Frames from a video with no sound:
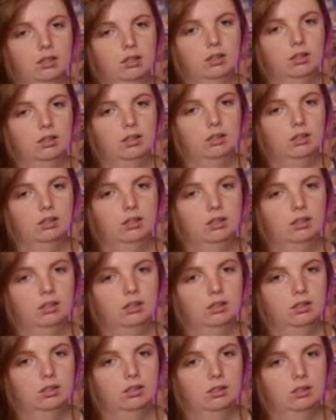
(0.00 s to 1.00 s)

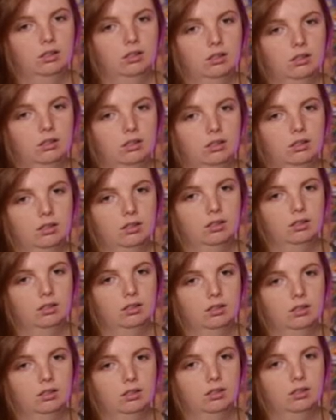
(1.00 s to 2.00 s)

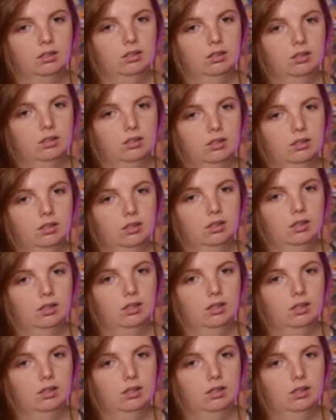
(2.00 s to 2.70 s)
No words are spoken by the person on screen.